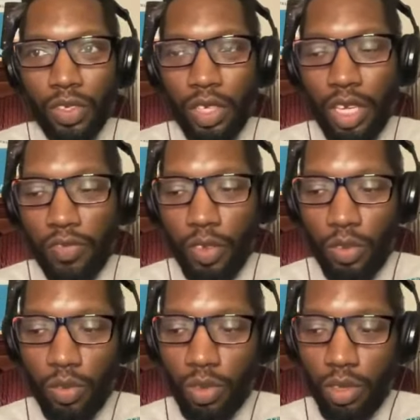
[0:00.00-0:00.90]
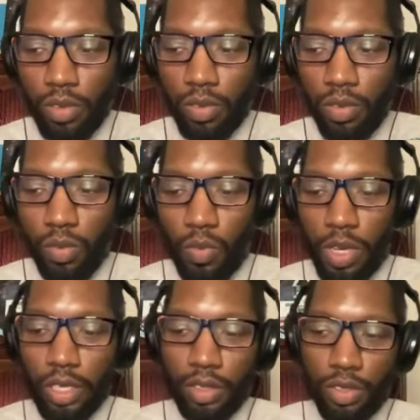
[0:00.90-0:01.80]
If you
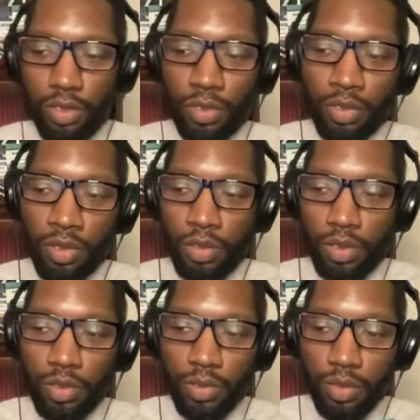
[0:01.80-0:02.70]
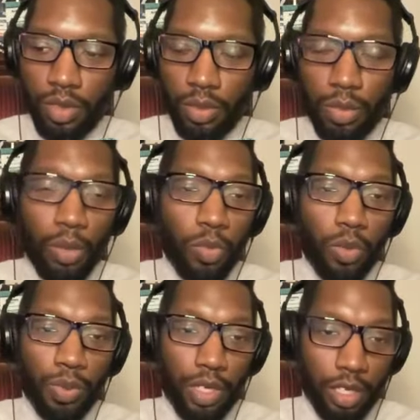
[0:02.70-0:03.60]
want to be more
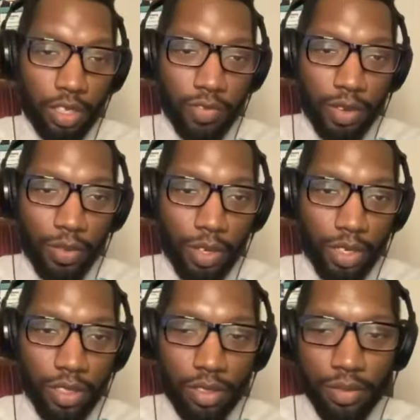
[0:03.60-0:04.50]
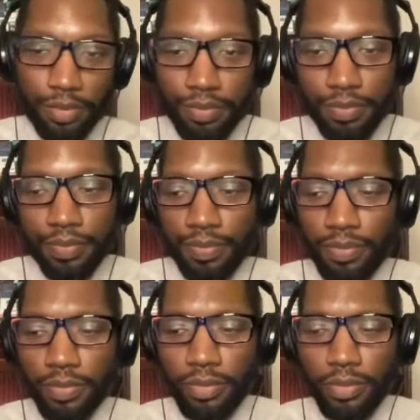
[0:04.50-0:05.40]
productive at work,
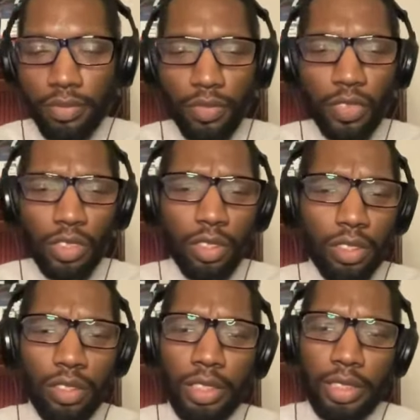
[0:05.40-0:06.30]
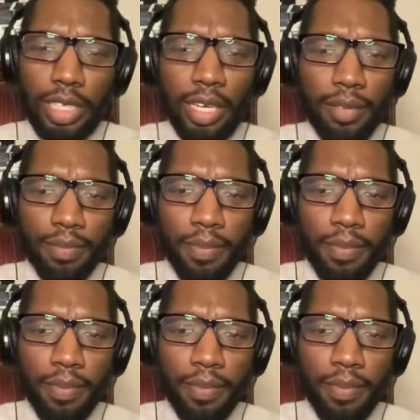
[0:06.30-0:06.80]
you notice that,